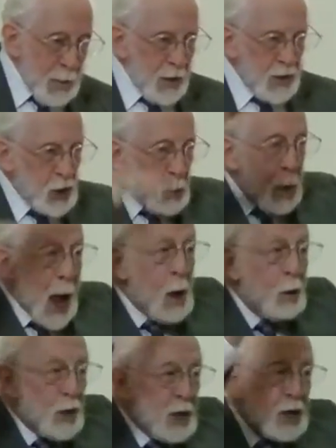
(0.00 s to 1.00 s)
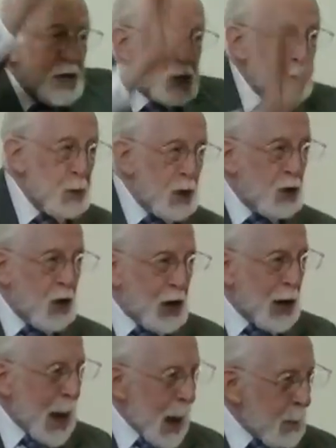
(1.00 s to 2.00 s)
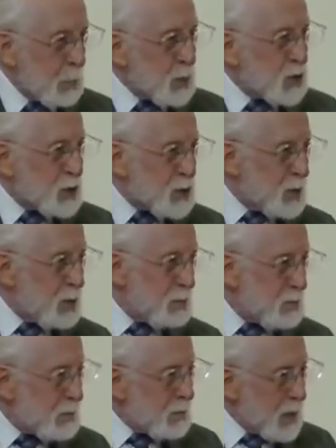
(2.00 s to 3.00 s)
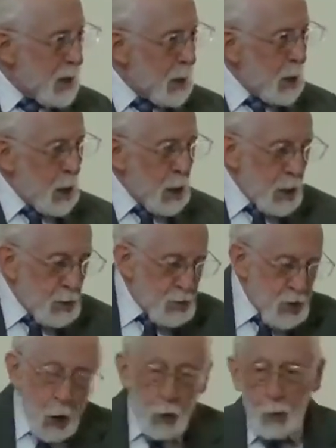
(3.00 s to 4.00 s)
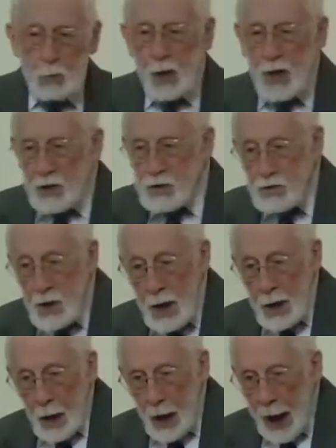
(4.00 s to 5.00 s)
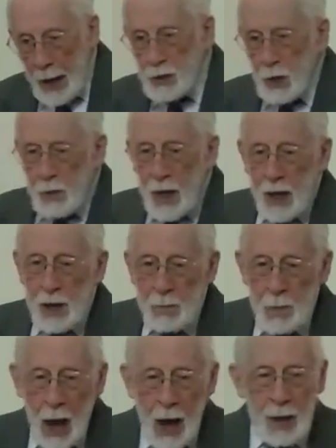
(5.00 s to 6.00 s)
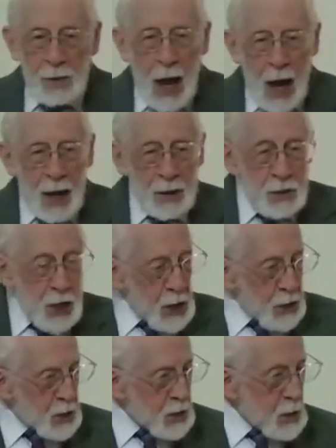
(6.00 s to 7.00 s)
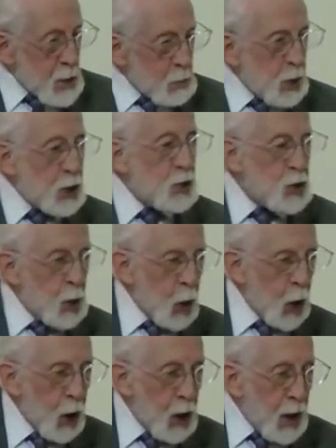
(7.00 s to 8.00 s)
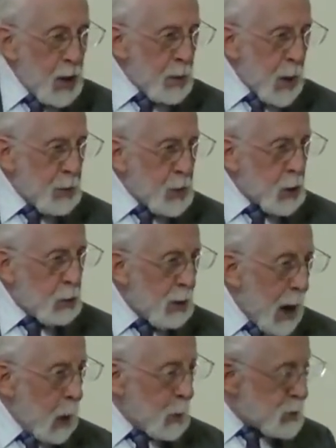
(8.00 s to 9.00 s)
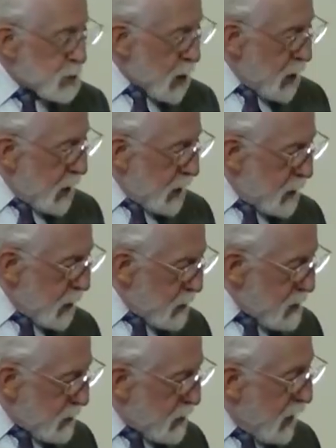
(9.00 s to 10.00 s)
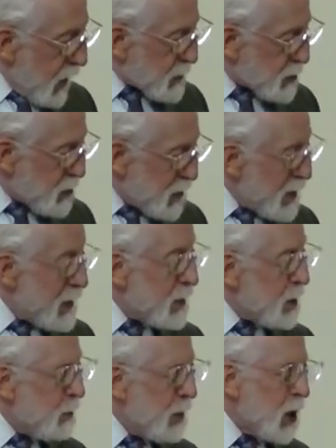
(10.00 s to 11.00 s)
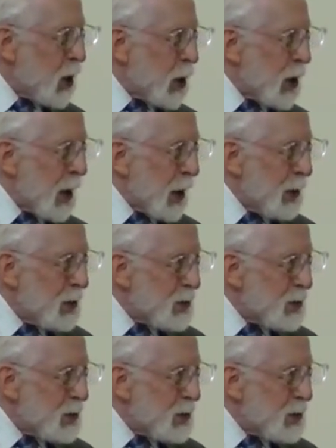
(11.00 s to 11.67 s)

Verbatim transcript: that the balconies would collapse. And so the police had to be on hand to be sure that the crowds didn't crush the building.